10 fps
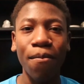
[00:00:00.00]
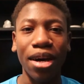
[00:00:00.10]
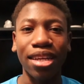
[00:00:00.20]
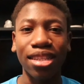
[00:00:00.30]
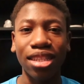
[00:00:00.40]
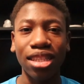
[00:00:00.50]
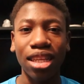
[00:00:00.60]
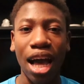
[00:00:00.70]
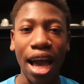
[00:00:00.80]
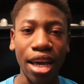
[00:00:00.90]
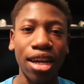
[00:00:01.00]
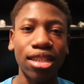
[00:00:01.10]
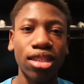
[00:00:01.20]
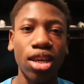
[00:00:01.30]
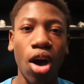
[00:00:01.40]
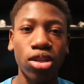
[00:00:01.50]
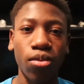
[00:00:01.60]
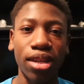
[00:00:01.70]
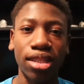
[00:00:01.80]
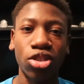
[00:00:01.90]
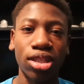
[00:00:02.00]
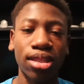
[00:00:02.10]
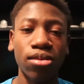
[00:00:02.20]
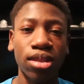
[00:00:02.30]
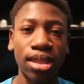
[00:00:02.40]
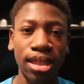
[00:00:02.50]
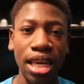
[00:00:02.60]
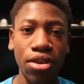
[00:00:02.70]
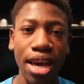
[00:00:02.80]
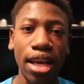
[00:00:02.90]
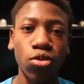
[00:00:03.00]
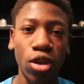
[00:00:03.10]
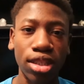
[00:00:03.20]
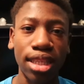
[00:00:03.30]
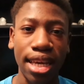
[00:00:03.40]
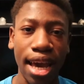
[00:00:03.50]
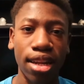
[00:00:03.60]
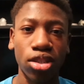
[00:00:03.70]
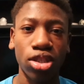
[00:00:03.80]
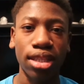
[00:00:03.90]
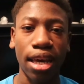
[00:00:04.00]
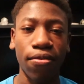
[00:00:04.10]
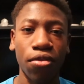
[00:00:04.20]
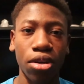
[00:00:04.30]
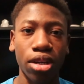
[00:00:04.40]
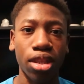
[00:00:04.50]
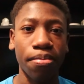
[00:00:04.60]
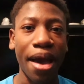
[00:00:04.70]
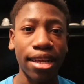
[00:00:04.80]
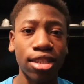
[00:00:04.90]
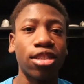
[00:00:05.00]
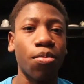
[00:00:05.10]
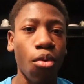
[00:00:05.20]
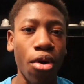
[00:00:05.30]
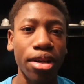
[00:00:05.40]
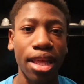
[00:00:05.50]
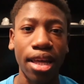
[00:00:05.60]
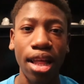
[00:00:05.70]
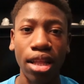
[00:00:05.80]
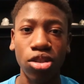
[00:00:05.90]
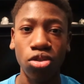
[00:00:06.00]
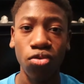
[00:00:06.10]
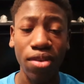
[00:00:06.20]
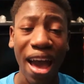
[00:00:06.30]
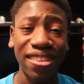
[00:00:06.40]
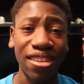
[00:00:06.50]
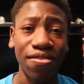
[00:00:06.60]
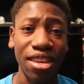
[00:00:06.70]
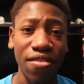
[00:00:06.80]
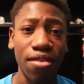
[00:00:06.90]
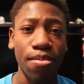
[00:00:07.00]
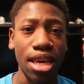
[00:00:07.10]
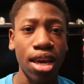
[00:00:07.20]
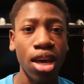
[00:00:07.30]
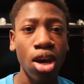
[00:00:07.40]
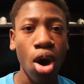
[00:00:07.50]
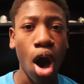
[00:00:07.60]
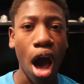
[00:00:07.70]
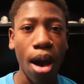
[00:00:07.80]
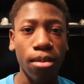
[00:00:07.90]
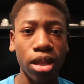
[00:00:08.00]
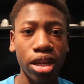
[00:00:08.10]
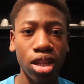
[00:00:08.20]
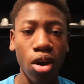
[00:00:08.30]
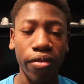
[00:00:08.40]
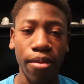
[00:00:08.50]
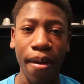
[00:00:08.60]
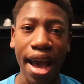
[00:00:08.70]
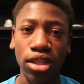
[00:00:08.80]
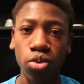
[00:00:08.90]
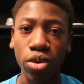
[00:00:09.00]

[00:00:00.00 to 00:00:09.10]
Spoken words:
But I honestly also want to just thank you guys once again, just like for the massive support that you guys have given me literally over the past